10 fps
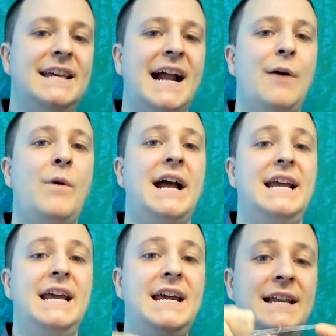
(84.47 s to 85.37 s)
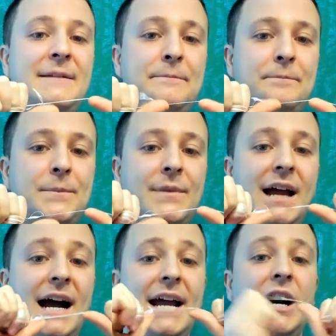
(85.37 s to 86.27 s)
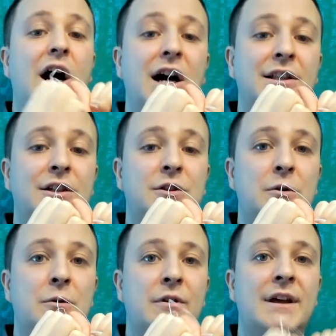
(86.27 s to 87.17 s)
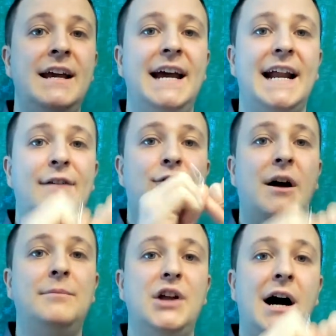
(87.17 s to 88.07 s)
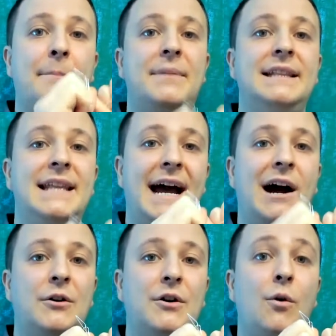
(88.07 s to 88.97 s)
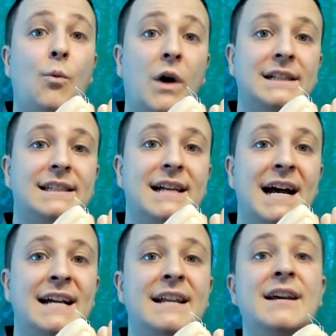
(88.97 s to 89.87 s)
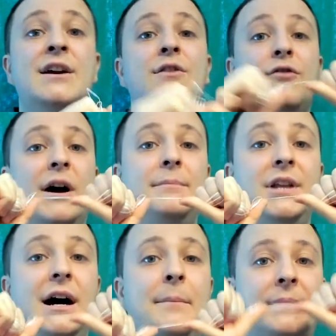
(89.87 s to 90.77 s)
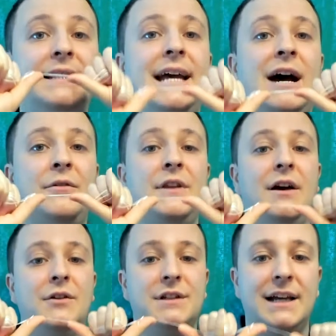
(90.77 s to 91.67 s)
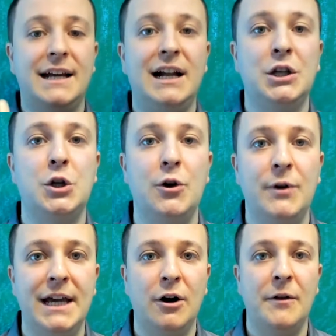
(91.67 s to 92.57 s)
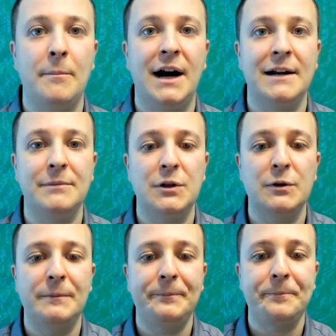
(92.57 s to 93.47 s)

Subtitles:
that I went in, I hugged the tooth, and I rubbed up and down one side, rubbed up and down the other side. I'll show you again on the bottom tooth.